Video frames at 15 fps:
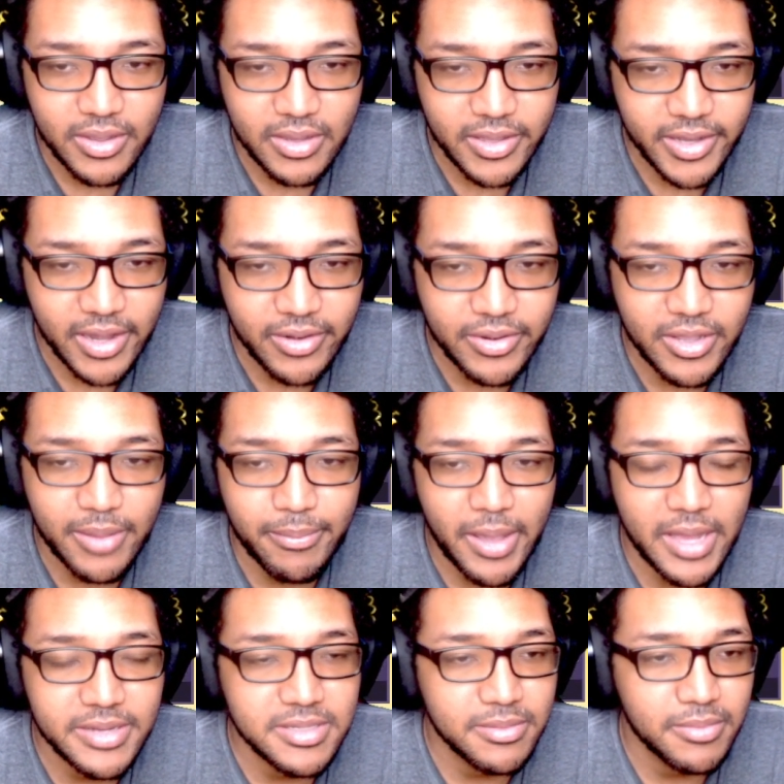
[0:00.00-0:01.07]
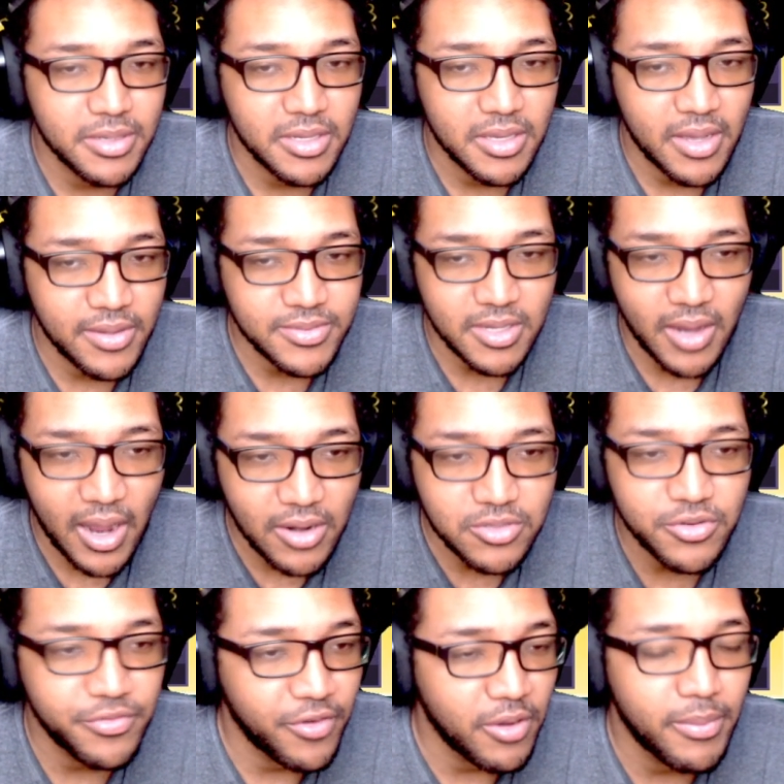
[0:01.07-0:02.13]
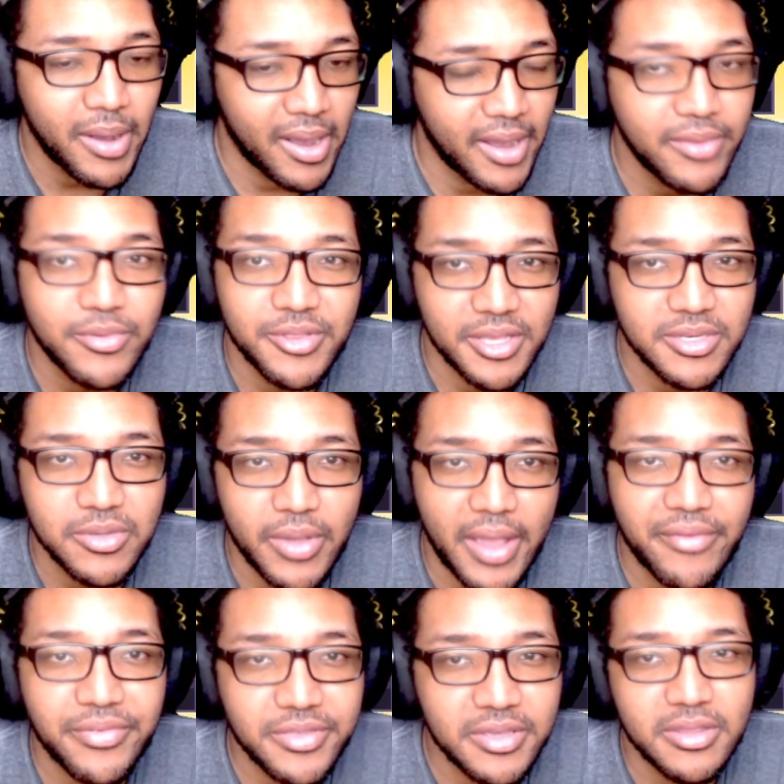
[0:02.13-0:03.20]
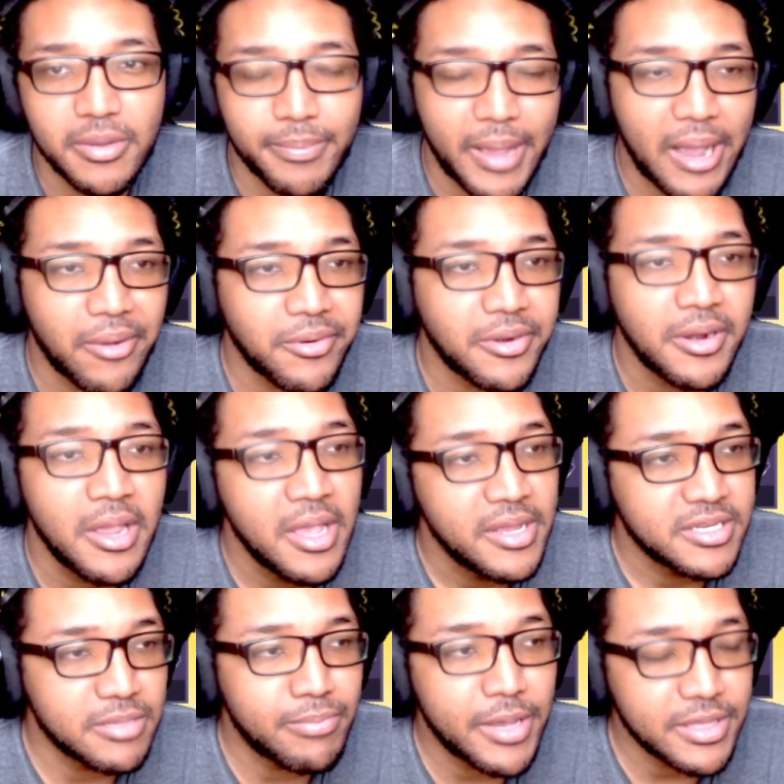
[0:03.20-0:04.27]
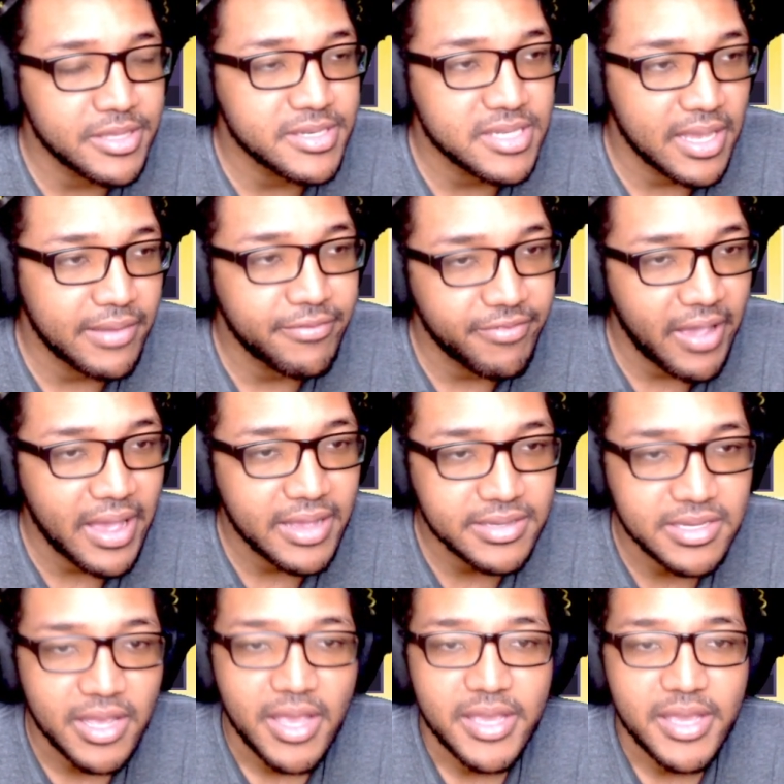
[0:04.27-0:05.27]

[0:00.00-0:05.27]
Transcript: Like I already got mad at somebody. I was like, how do you fall behind when they do everything in their power to make this game fast?